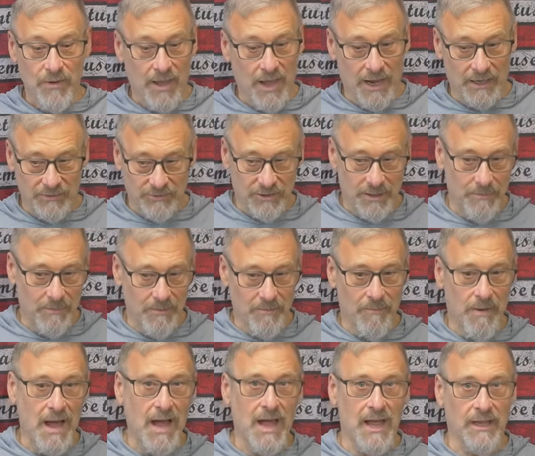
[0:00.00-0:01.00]
and some of
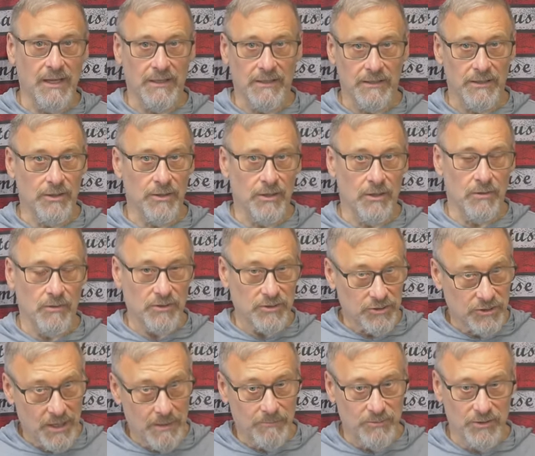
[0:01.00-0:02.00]
my you know
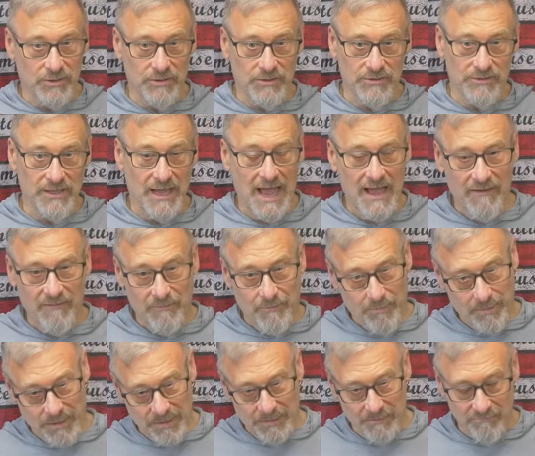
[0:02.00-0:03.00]
assumptions have
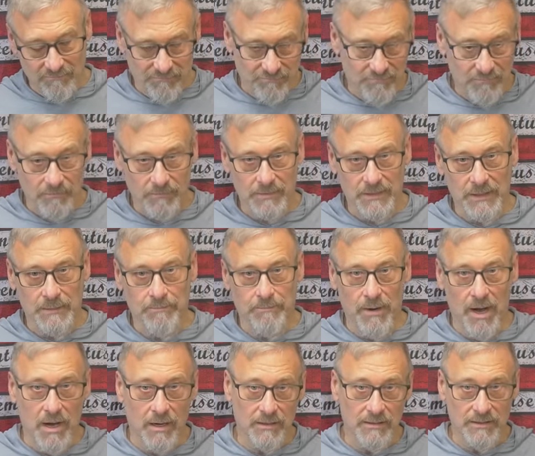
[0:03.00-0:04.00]
been
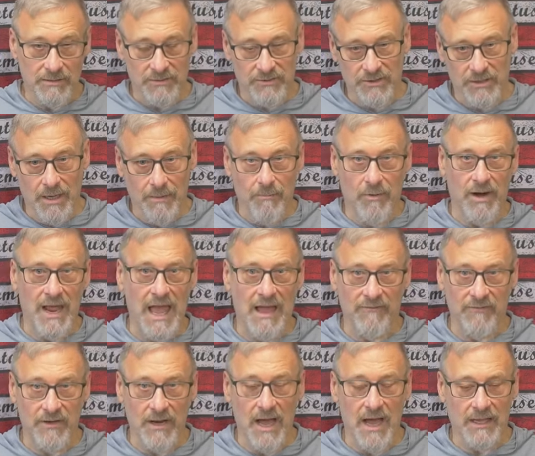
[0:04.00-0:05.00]
debunked, and some are
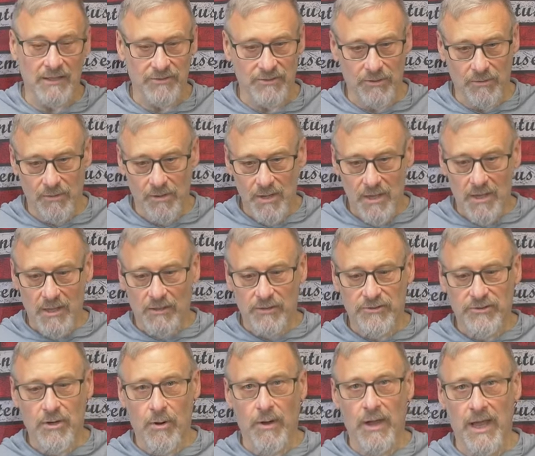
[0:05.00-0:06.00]
have not. So
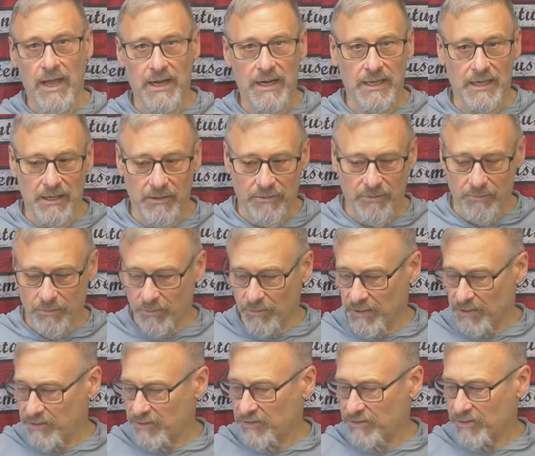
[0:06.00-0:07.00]
let's go ahead and get through
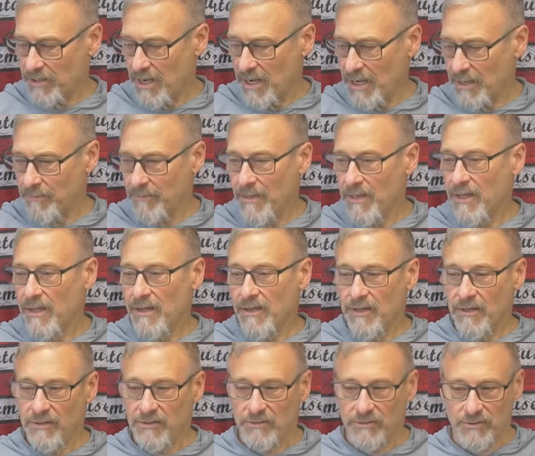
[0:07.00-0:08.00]
this. Um,
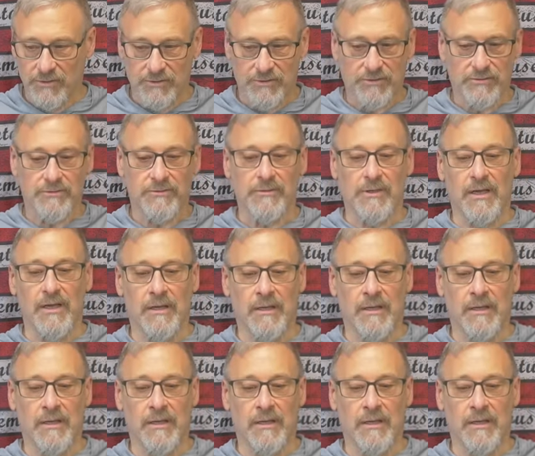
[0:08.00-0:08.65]
just